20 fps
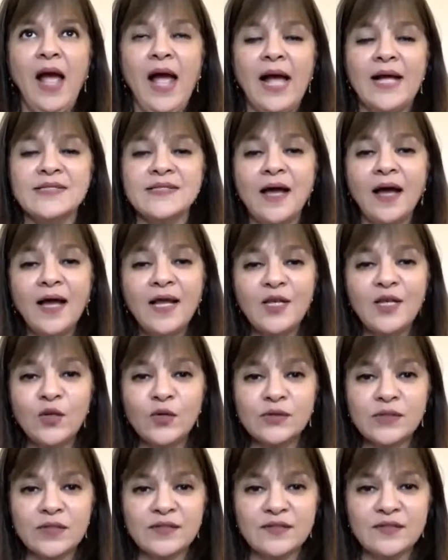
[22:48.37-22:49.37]
As I
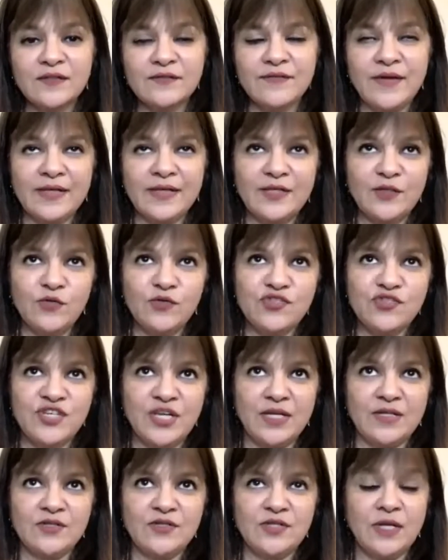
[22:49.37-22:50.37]
looked at the venue
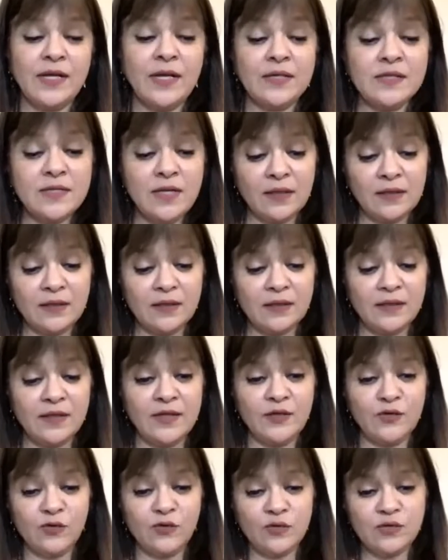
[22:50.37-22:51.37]
changing, and
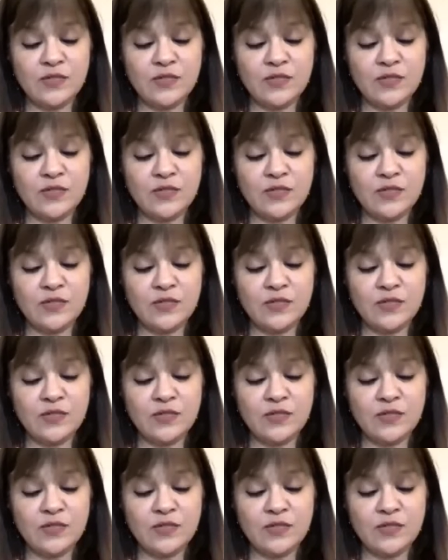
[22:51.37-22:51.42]
suddenly,